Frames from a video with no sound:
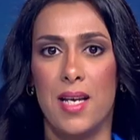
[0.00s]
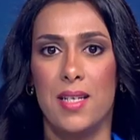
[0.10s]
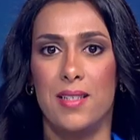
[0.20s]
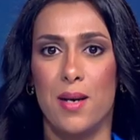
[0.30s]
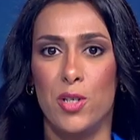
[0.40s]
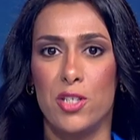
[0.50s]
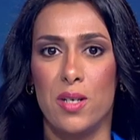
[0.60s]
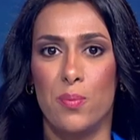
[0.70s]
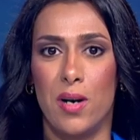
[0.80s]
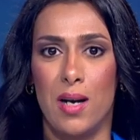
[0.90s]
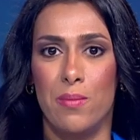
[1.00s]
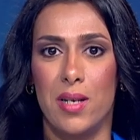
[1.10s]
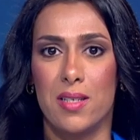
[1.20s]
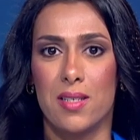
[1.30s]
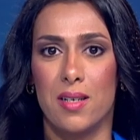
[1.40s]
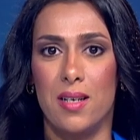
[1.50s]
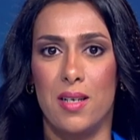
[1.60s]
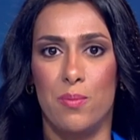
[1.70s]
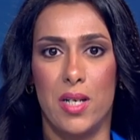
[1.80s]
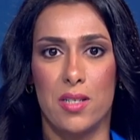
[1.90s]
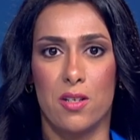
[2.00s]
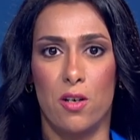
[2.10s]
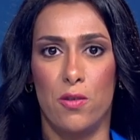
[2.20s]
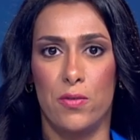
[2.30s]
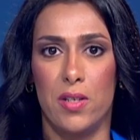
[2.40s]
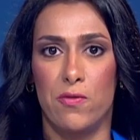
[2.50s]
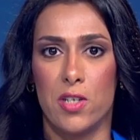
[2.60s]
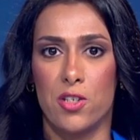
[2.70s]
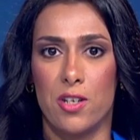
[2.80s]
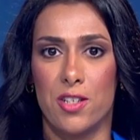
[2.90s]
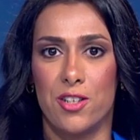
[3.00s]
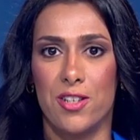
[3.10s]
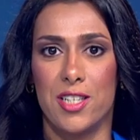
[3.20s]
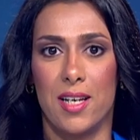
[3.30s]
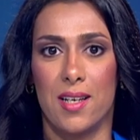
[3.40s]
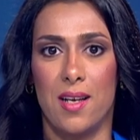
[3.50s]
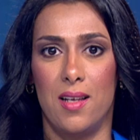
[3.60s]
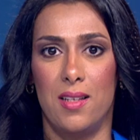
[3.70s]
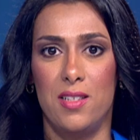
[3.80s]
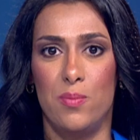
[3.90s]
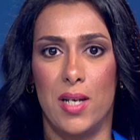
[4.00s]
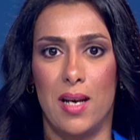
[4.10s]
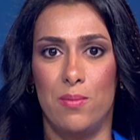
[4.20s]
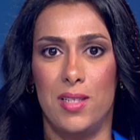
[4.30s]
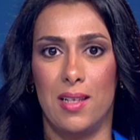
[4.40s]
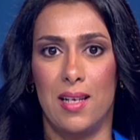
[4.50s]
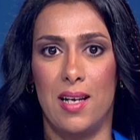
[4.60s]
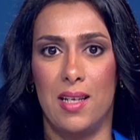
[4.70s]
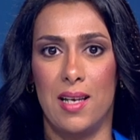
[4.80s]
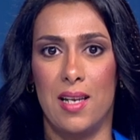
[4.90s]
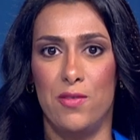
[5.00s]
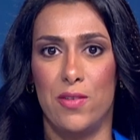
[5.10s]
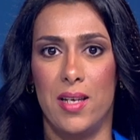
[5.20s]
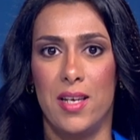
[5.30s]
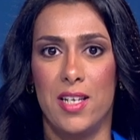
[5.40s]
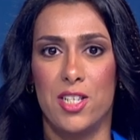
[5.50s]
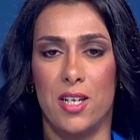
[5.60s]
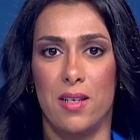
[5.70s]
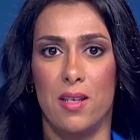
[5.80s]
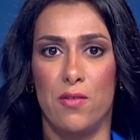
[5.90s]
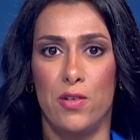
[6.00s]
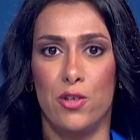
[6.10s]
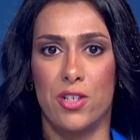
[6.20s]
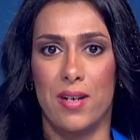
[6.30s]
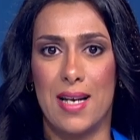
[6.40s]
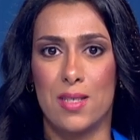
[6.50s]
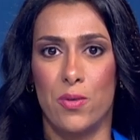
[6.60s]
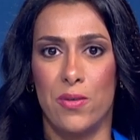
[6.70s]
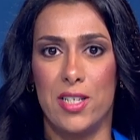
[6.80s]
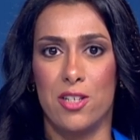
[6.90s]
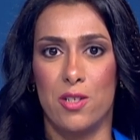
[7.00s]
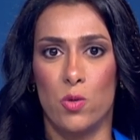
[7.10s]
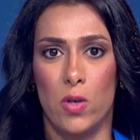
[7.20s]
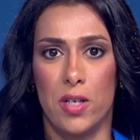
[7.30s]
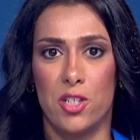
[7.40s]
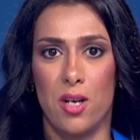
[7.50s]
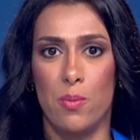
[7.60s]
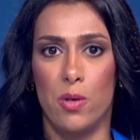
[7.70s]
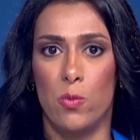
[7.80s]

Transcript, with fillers: Deputy Prime Minister and Minister of Infrastructure Sheikh Khalid bin Abdullah Al Khalifa chaired the Future Aspirations Workshop,